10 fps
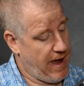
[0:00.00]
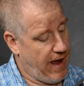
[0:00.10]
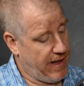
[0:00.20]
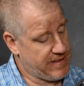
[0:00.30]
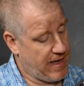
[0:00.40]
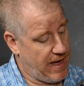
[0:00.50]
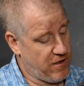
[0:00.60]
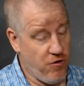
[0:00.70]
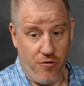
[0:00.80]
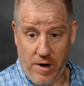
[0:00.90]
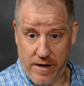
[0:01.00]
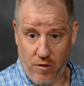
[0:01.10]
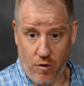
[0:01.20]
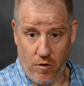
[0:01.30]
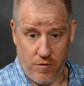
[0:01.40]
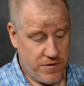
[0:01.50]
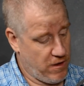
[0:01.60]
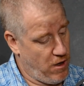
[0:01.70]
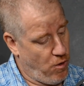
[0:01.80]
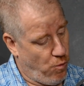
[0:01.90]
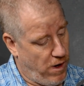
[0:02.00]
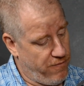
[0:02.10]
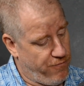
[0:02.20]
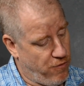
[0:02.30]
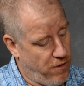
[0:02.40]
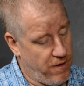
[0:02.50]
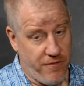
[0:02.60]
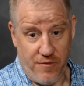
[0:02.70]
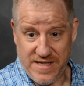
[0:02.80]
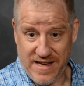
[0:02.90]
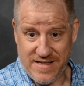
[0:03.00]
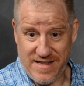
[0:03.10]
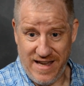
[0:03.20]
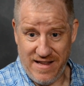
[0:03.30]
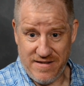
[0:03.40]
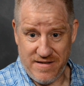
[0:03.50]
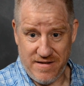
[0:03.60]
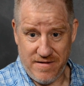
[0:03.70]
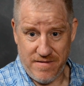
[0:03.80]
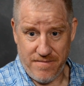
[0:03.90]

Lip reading: and it's got two threaded holes, one for 3/16